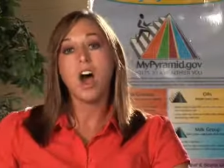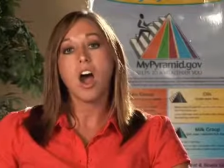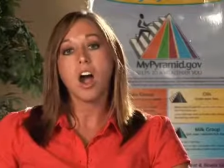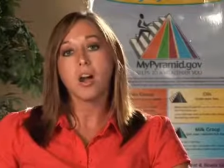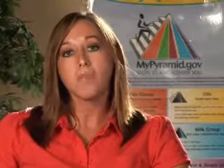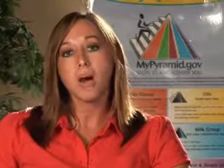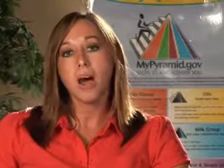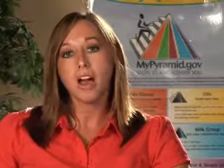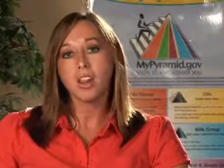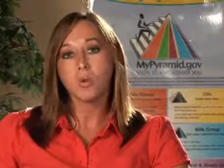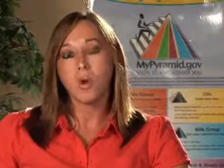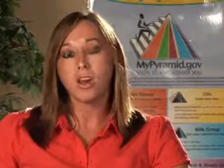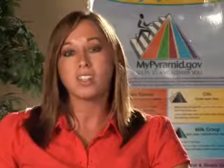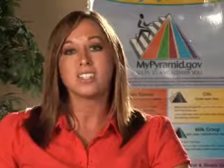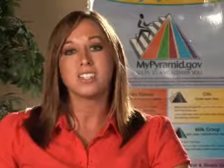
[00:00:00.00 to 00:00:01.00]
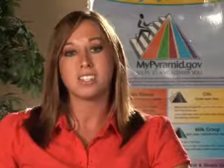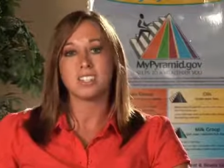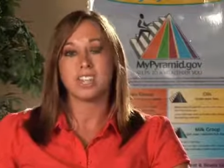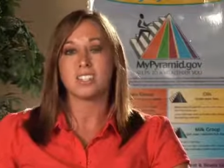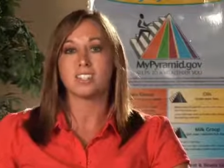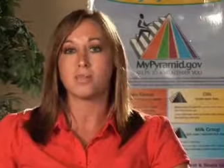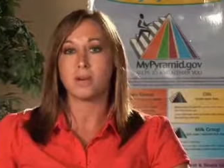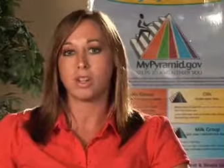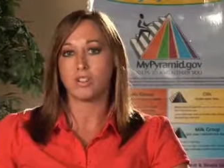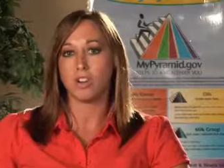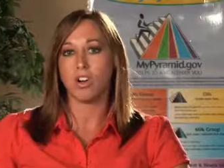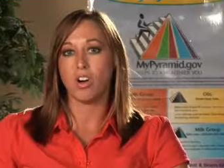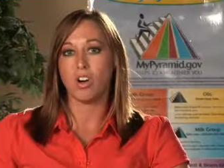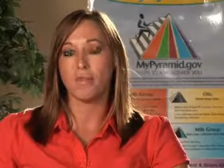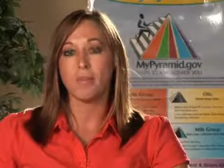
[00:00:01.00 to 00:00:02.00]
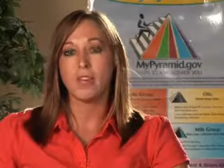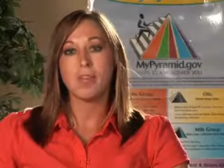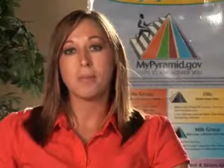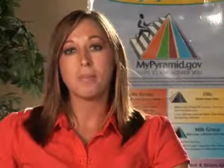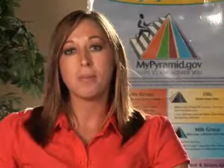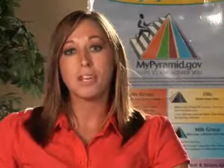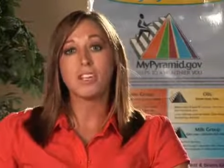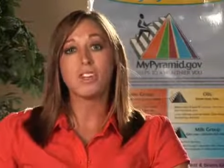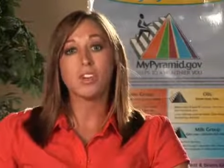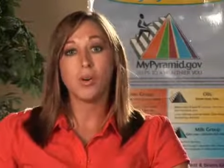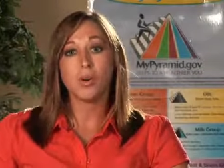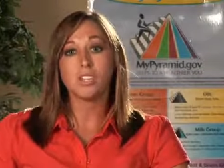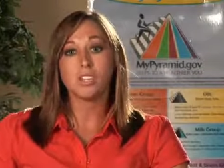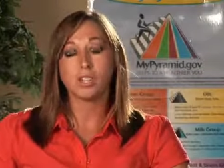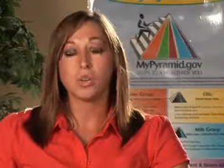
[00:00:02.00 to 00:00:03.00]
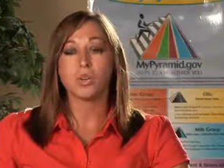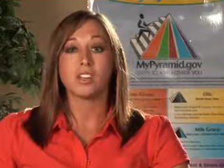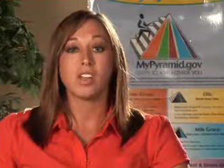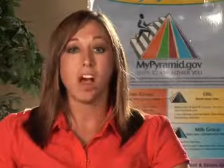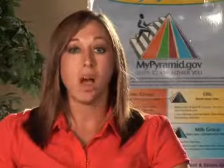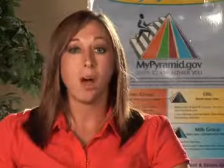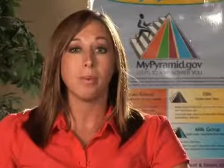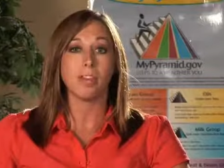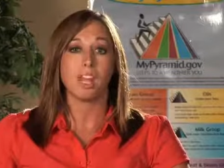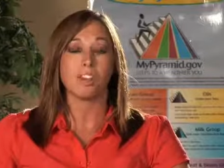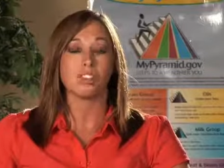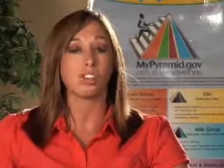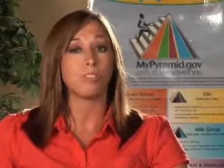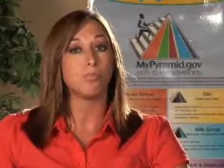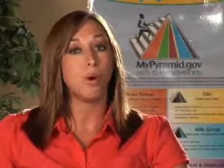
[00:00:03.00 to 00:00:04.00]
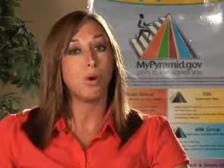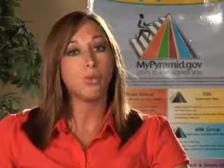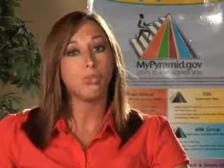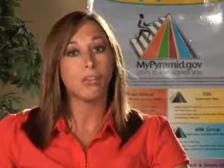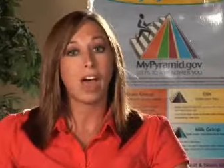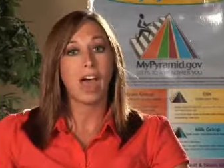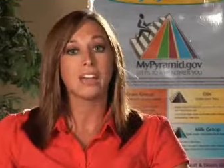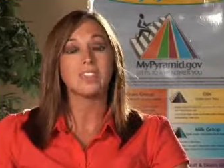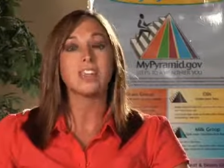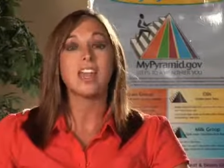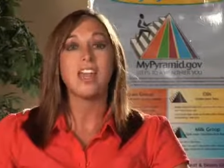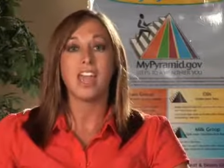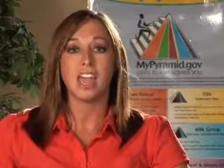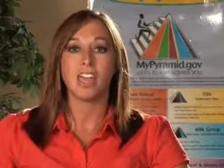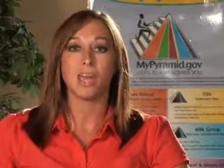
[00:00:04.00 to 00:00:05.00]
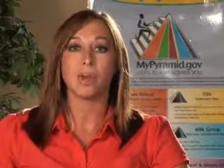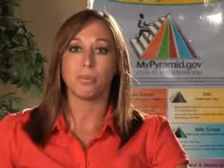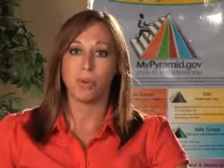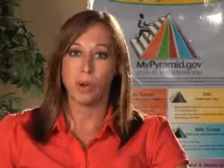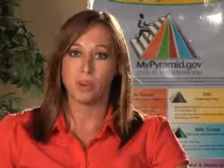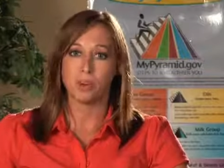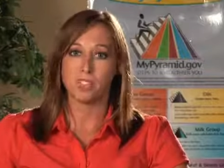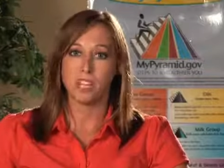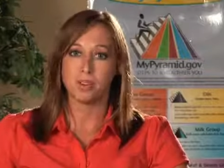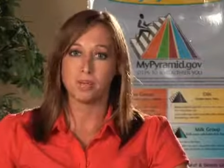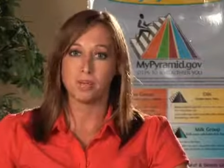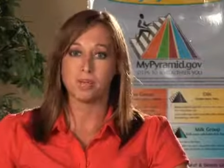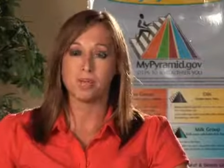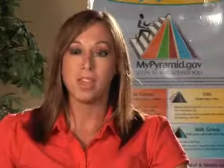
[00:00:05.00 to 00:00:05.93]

our body wants to stay symmetrical, meaning you're going to lose a combination of both fat and protein.